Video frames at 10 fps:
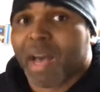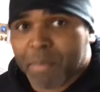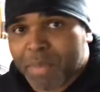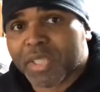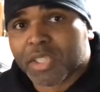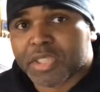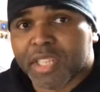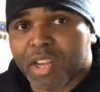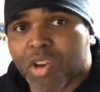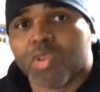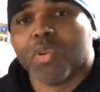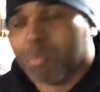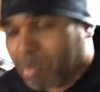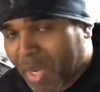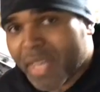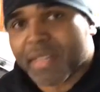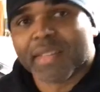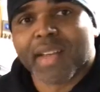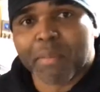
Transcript: I may be a little slow, but